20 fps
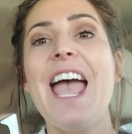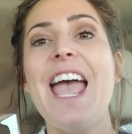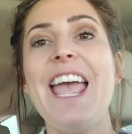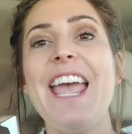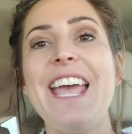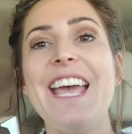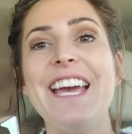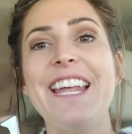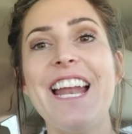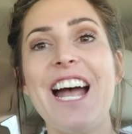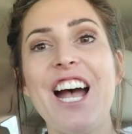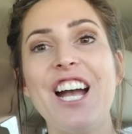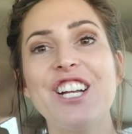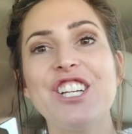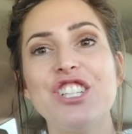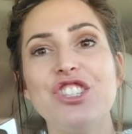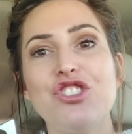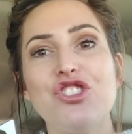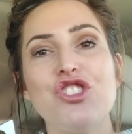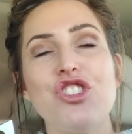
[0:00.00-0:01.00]
and I
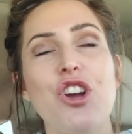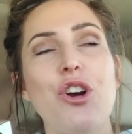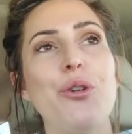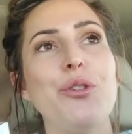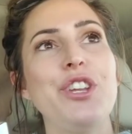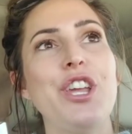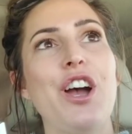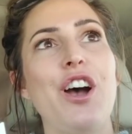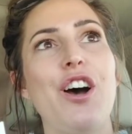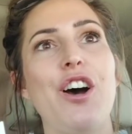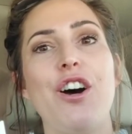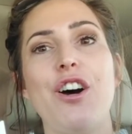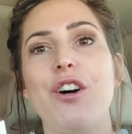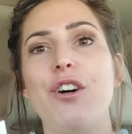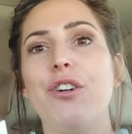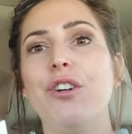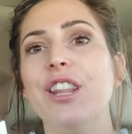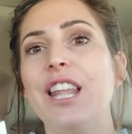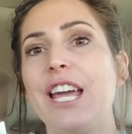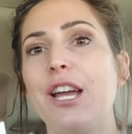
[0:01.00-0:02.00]
could show
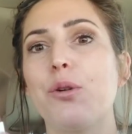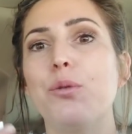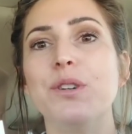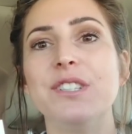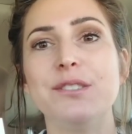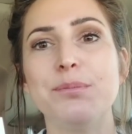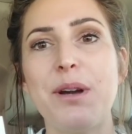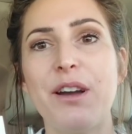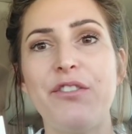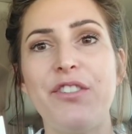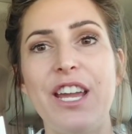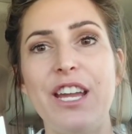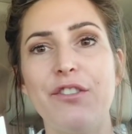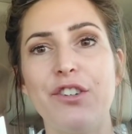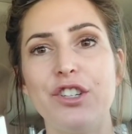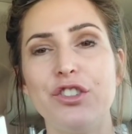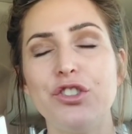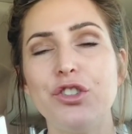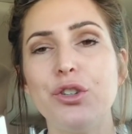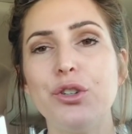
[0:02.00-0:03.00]
y'all like what's my
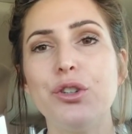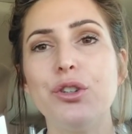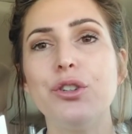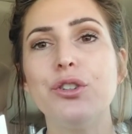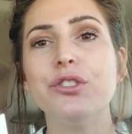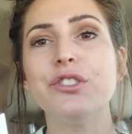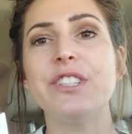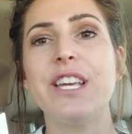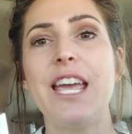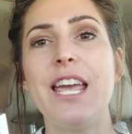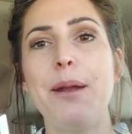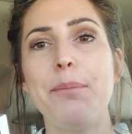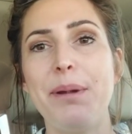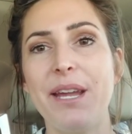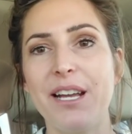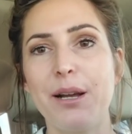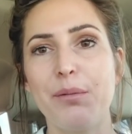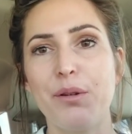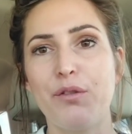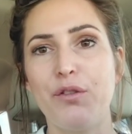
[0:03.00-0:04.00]
favorite tools and
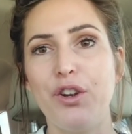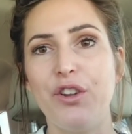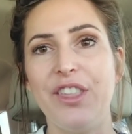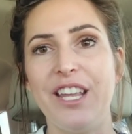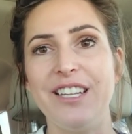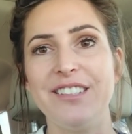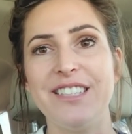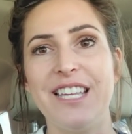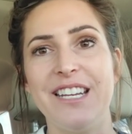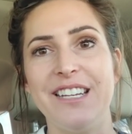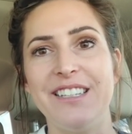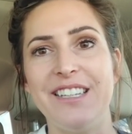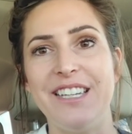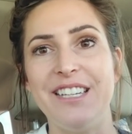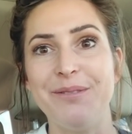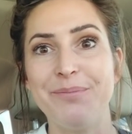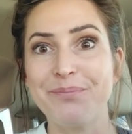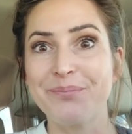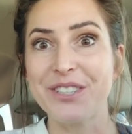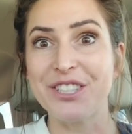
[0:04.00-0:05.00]
pick up a few things that I
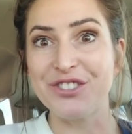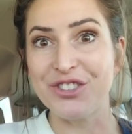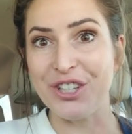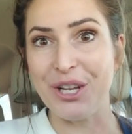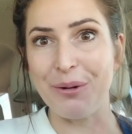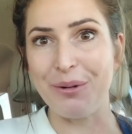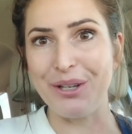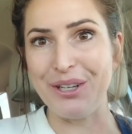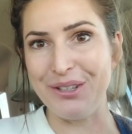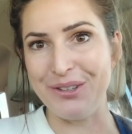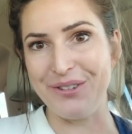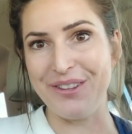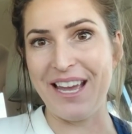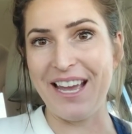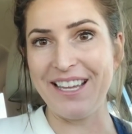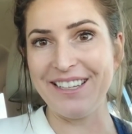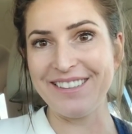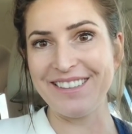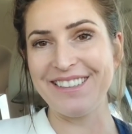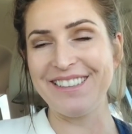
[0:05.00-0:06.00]
need. So y'all want to do
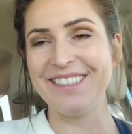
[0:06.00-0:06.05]
that?